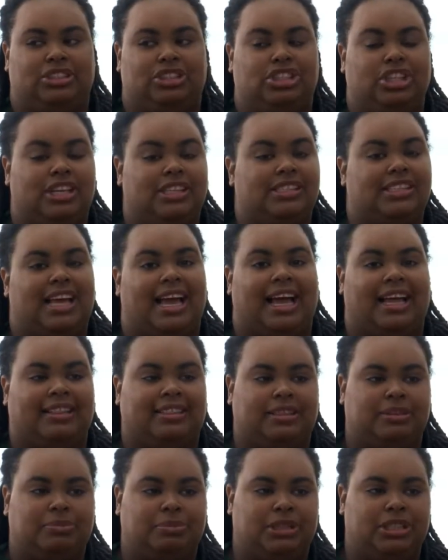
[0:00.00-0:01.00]
just at
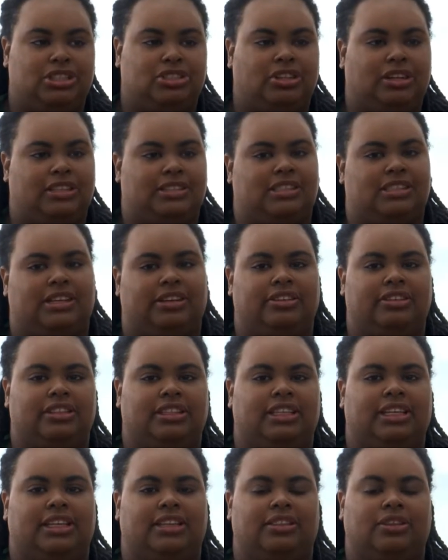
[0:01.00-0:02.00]
the beach, not
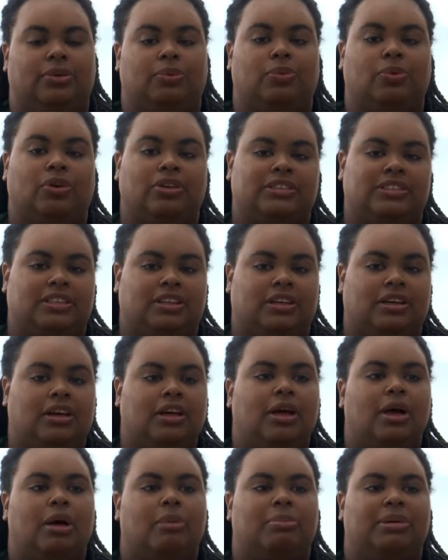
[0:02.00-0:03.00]
necessarily in the water,
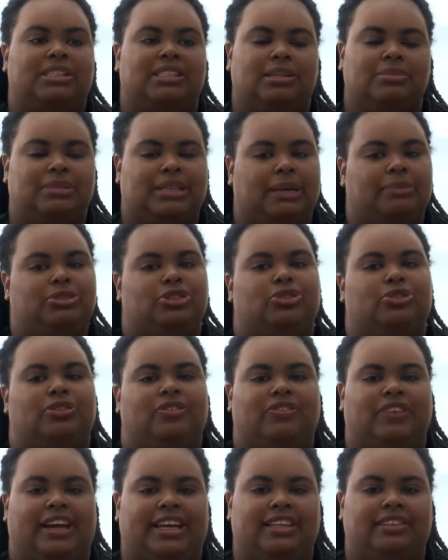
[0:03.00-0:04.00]
but sometimes you'll
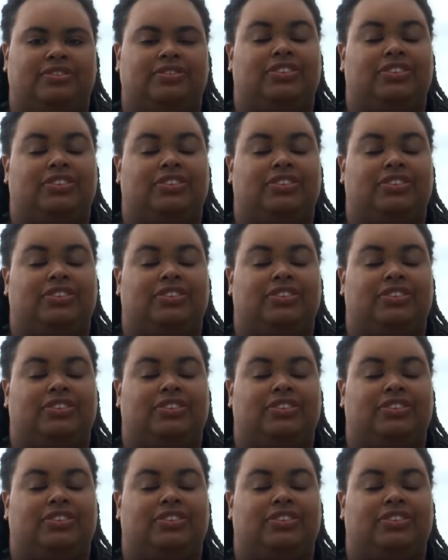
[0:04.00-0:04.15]
find